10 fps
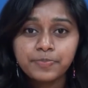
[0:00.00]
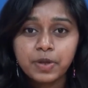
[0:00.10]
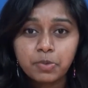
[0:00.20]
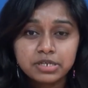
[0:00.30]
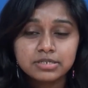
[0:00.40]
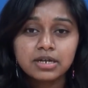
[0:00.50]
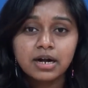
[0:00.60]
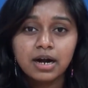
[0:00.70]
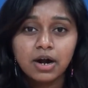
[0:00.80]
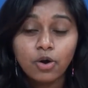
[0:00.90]
was
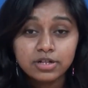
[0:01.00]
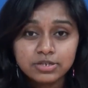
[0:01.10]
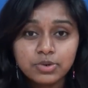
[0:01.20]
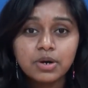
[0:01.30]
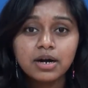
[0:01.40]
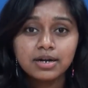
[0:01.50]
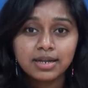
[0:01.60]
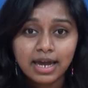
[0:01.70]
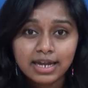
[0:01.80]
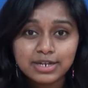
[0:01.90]
also a
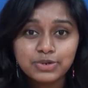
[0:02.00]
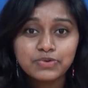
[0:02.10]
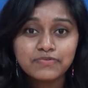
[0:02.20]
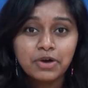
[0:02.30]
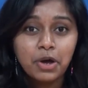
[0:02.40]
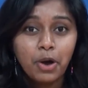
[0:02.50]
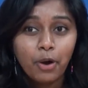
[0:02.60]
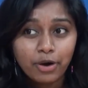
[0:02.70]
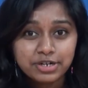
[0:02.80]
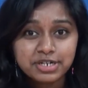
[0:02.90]
client of
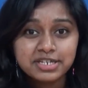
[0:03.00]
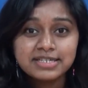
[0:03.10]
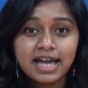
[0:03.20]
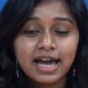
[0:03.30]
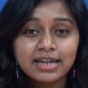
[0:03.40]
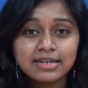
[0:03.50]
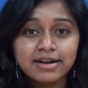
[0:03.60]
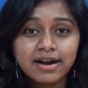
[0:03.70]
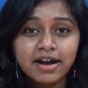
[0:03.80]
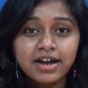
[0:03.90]
Audrey's, and
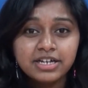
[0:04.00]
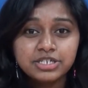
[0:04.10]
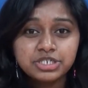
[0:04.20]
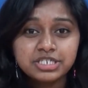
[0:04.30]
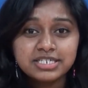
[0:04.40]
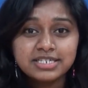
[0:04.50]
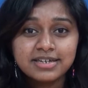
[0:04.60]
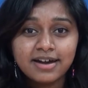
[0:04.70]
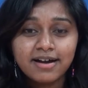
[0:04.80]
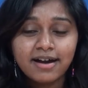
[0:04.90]

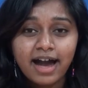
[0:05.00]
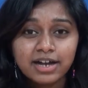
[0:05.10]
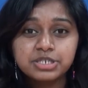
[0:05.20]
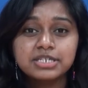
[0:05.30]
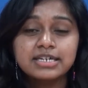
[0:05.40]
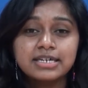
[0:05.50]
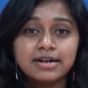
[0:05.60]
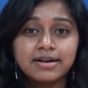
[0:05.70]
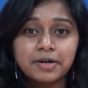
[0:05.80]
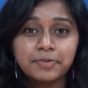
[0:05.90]
she actually
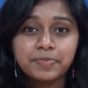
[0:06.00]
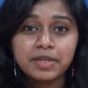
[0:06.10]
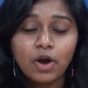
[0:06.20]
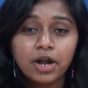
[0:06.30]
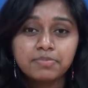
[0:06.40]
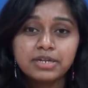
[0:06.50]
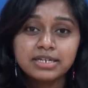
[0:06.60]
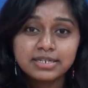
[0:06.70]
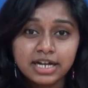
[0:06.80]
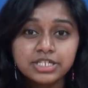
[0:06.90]
got
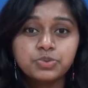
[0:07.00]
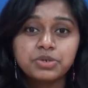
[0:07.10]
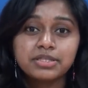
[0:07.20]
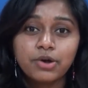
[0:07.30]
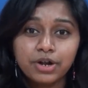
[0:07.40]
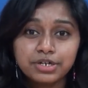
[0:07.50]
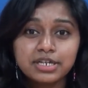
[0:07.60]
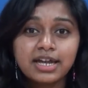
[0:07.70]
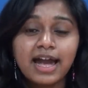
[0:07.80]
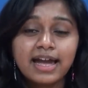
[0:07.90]
me in touch with
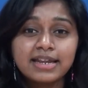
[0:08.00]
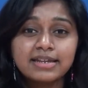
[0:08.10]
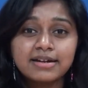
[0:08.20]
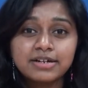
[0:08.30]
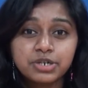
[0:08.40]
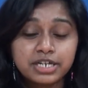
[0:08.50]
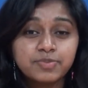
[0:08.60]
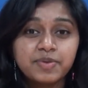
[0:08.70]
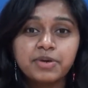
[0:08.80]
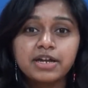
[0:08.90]
Audrey, and
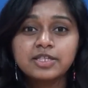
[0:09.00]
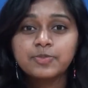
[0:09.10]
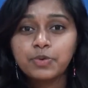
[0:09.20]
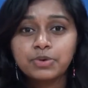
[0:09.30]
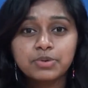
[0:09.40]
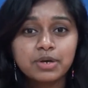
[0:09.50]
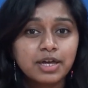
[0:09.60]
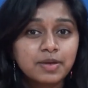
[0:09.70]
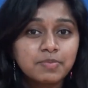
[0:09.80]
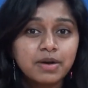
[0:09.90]
trust me, when I spoke to
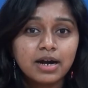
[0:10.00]
him,